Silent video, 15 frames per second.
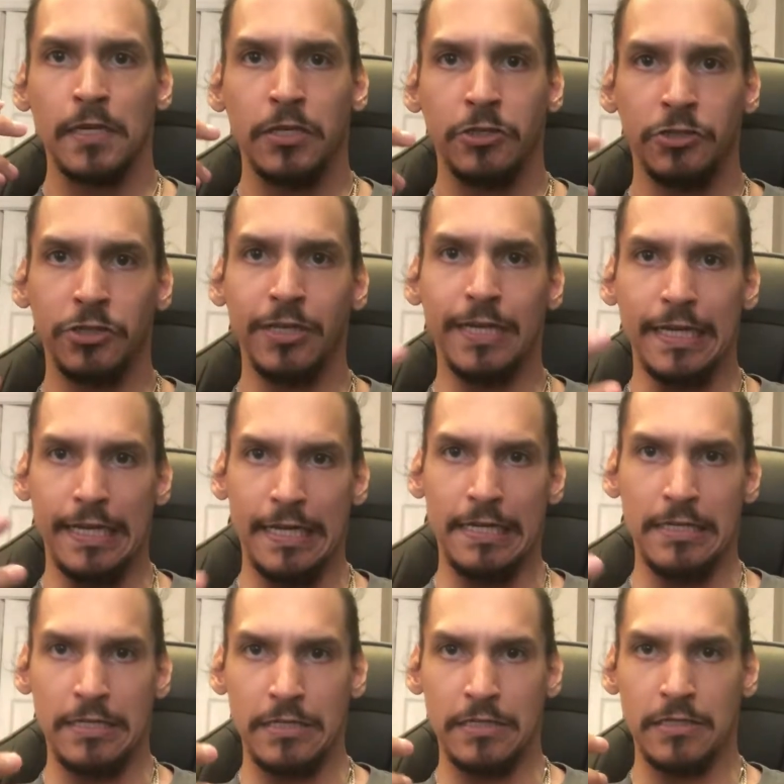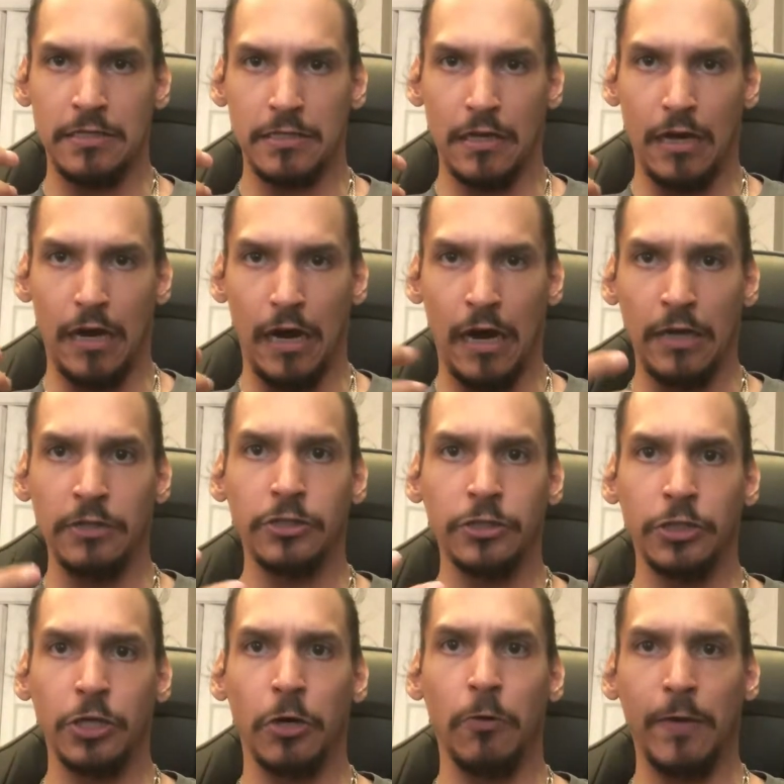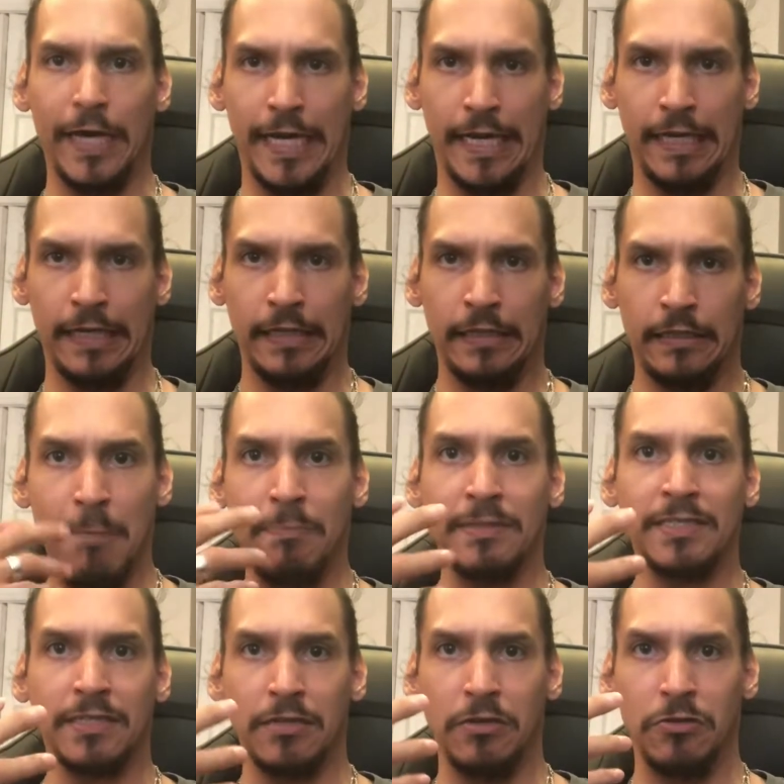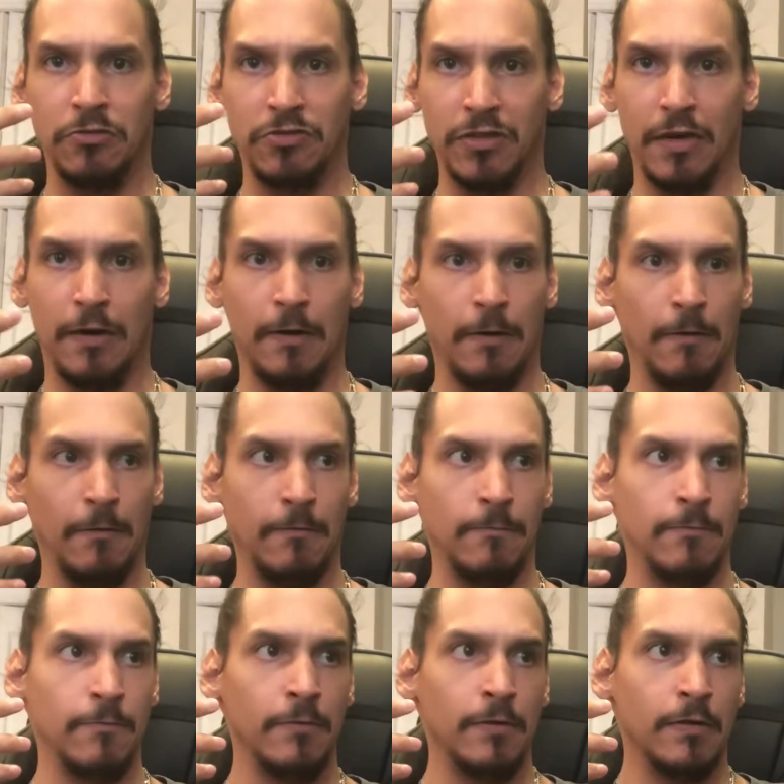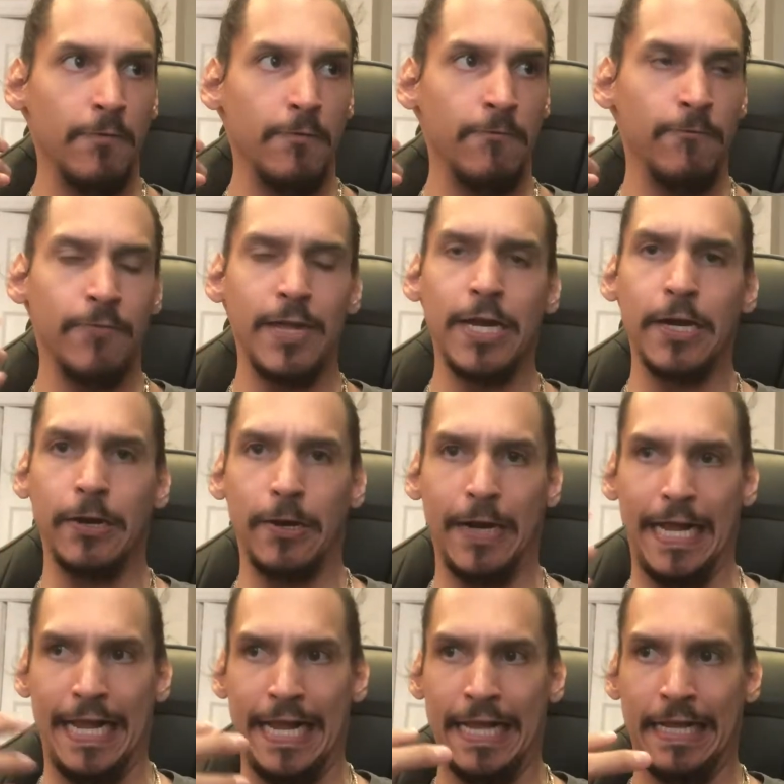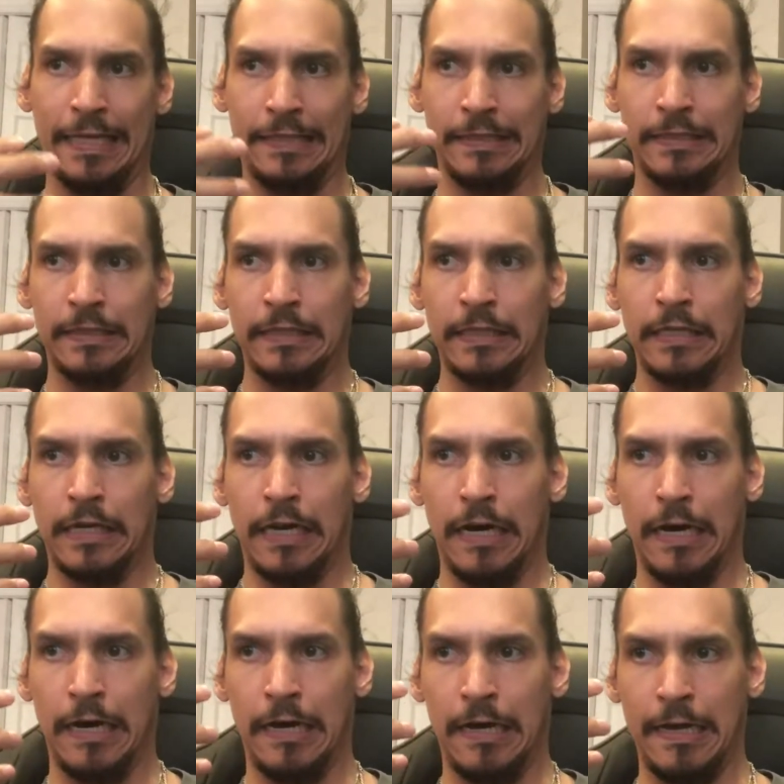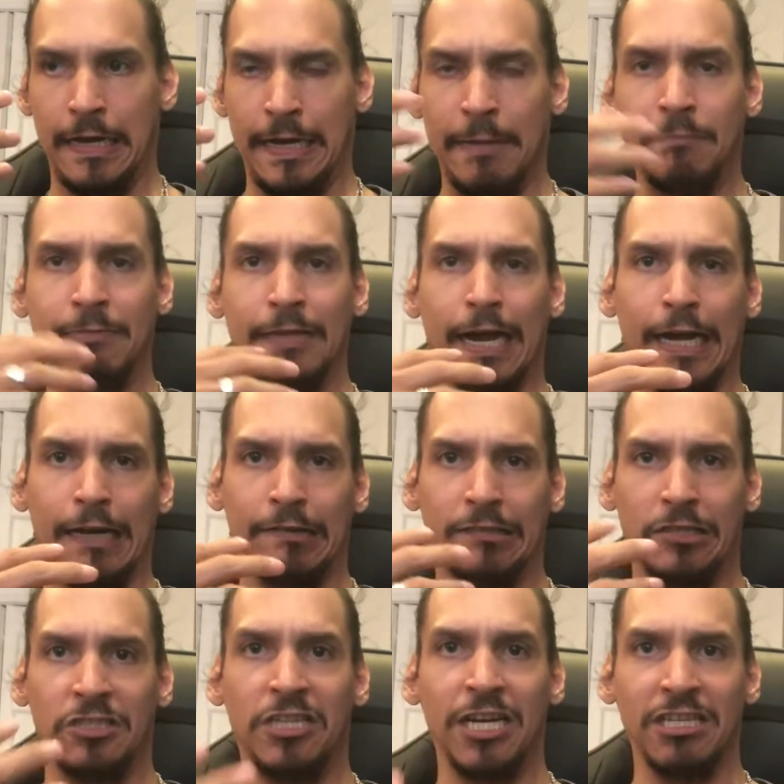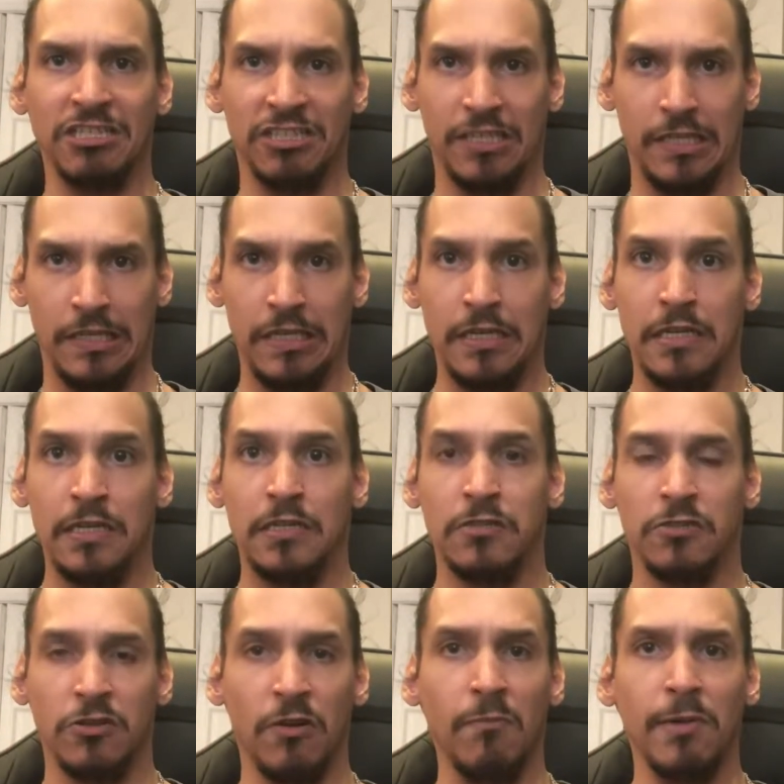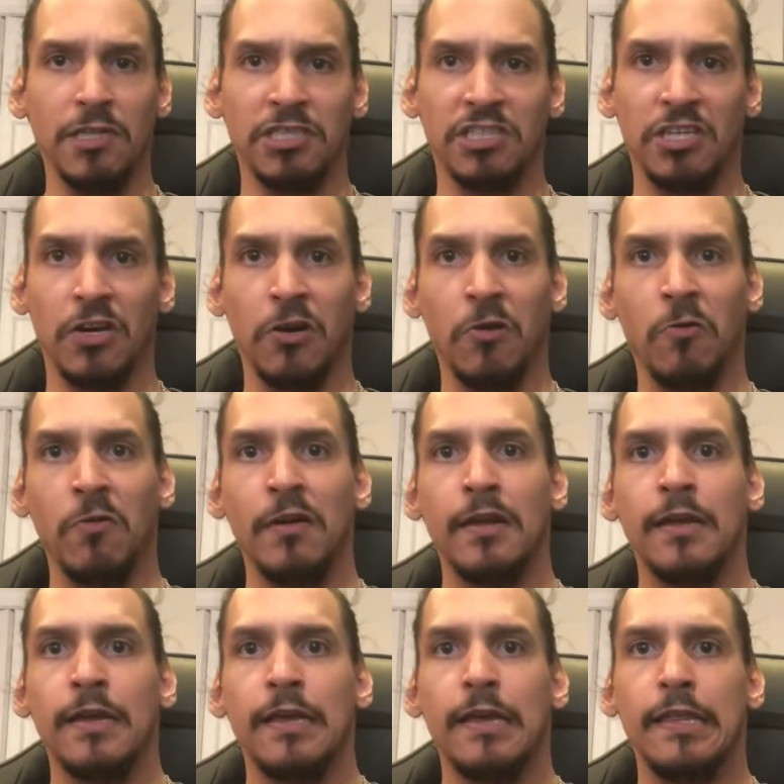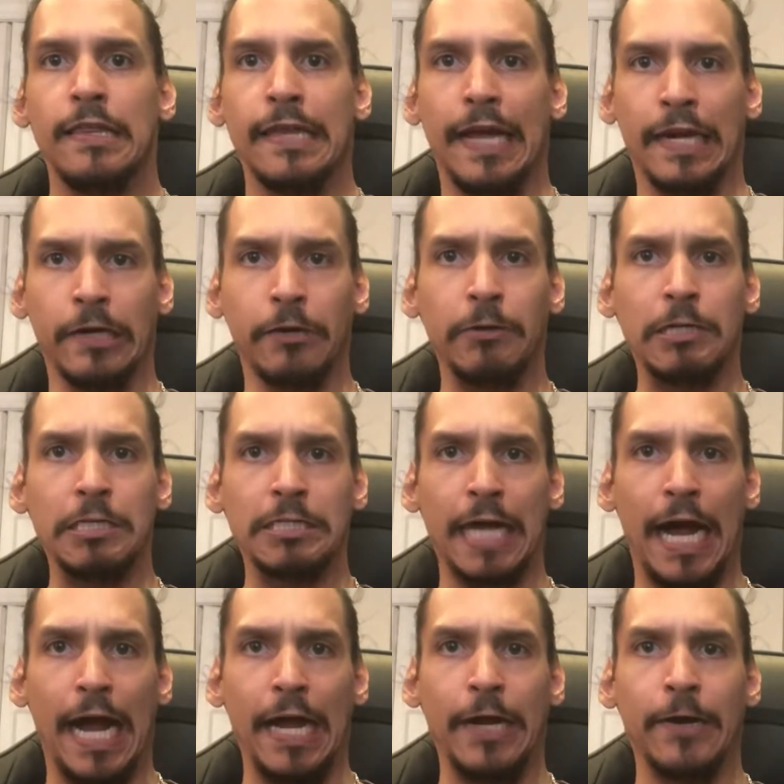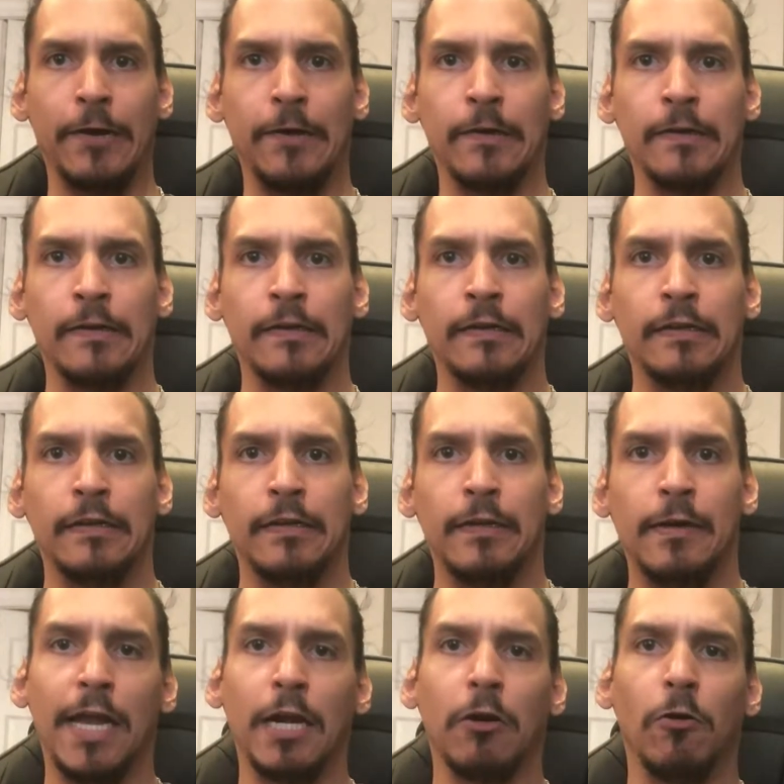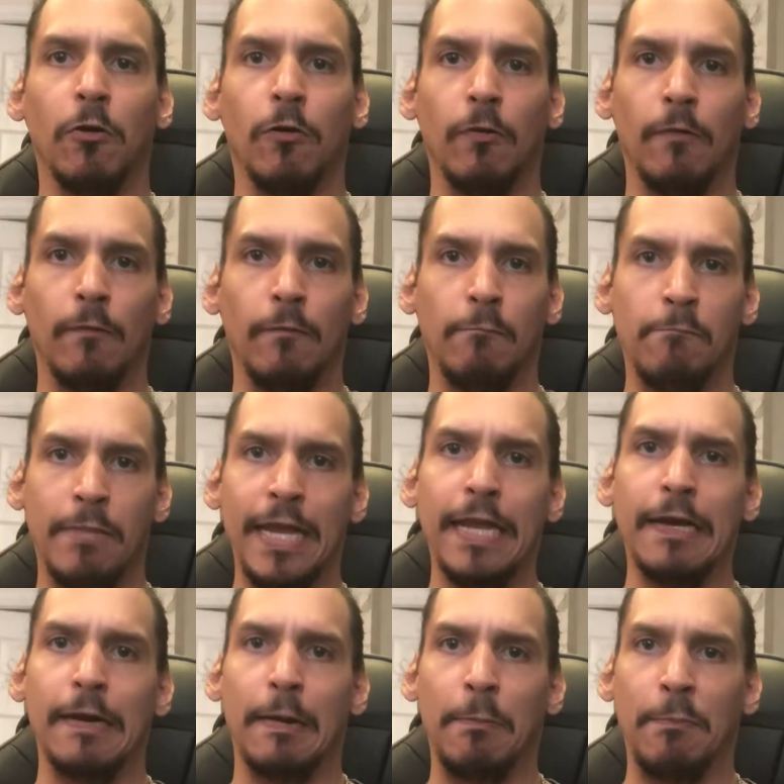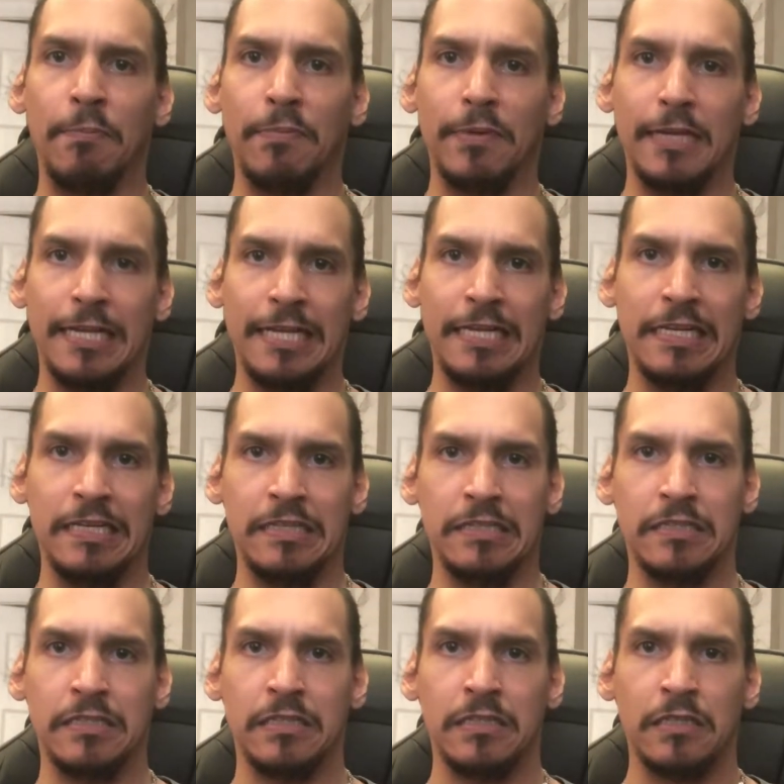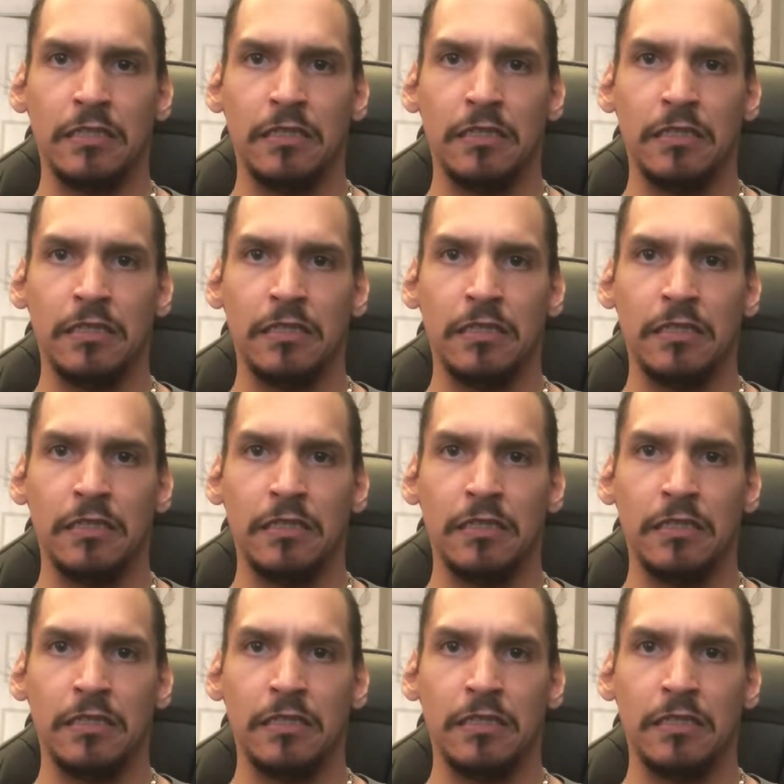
she is undergoing episodes of fear and hypnotic suggestion, so much so that her entire medical makeup is